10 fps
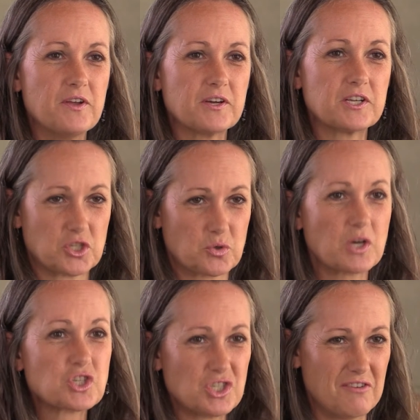the
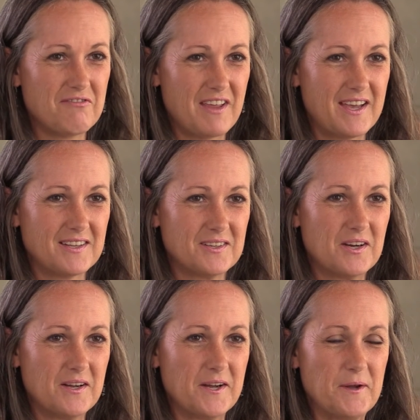construction of that
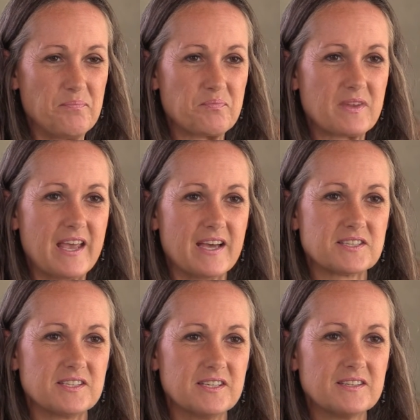
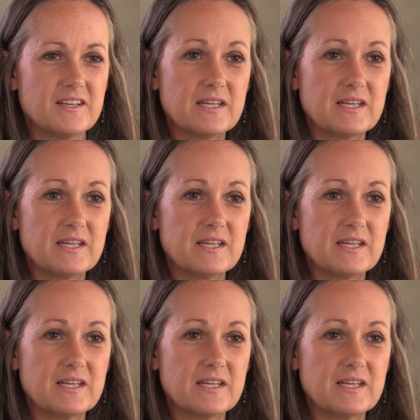casket.